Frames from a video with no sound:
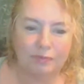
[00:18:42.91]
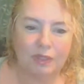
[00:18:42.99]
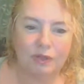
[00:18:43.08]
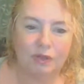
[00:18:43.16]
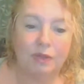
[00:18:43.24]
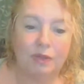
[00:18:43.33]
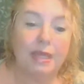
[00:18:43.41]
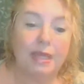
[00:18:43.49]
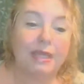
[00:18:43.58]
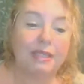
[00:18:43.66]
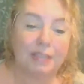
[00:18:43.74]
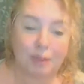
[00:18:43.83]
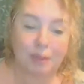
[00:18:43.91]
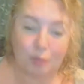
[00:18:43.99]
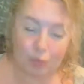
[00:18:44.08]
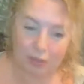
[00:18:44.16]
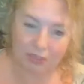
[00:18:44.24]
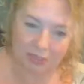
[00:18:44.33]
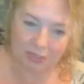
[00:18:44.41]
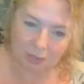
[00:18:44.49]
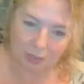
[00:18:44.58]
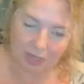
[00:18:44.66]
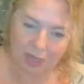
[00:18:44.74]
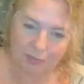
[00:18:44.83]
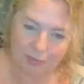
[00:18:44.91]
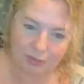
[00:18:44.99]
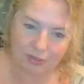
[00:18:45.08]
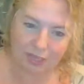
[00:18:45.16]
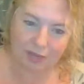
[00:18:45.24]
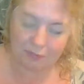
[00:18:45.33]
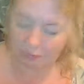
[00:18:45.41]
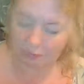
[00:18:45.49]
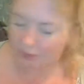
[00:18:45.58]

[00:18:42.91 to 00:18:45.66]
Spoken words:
And these are the points that will keep you safe.